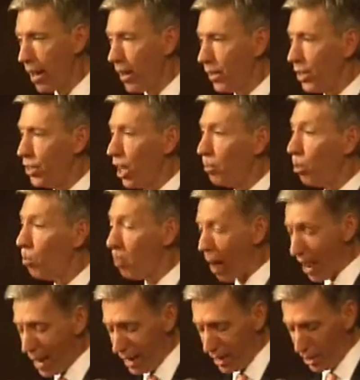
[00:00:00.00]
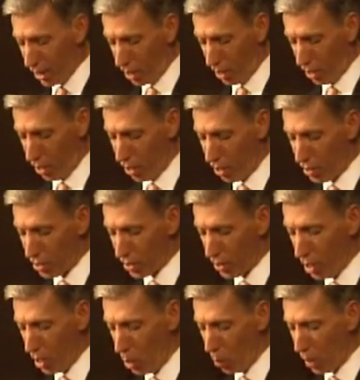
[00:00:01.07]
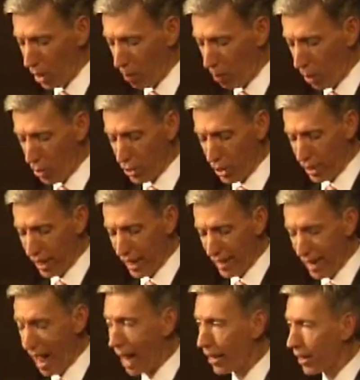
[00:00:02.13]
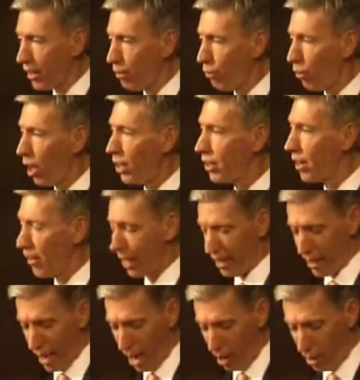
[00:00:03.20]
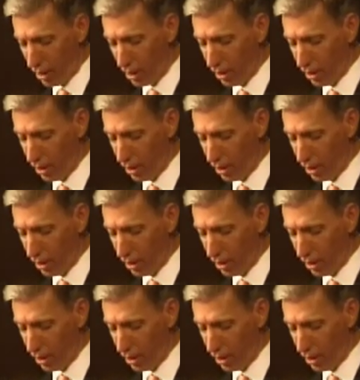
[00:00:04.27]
The double bind occurs when the person cannot confront the inherent